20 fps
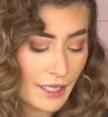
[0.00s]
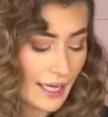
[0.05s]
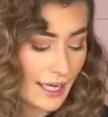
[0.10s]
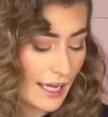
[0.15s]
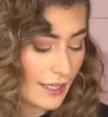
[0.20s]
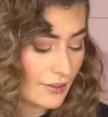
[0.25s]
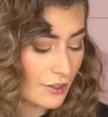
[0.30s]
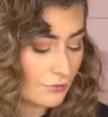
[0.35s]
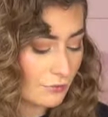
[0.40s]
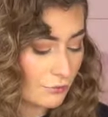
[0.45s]

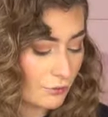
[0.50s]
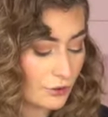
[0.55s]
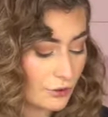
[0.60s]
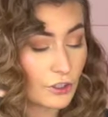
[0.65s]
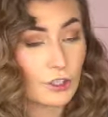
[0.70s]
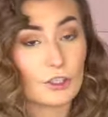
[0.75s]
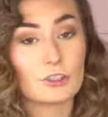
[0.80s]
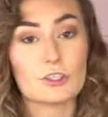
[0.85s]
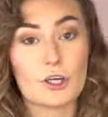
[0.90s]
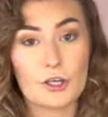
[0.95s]
And then for
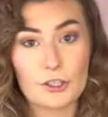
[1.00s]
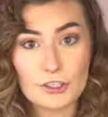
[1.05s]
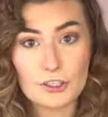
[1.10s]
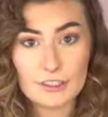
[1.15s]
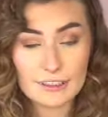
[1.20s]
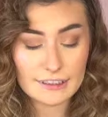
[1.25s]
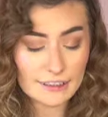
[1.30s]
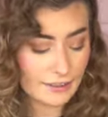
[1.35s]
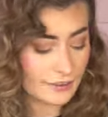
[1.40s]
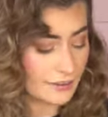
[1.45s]
darker
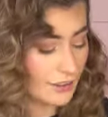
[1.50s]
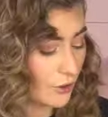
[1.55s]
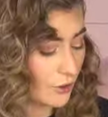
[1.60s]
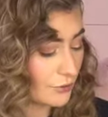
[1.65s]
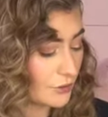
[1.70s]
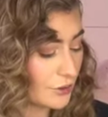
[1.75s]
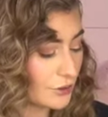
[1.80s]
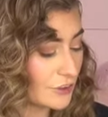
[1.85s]
skin tones, you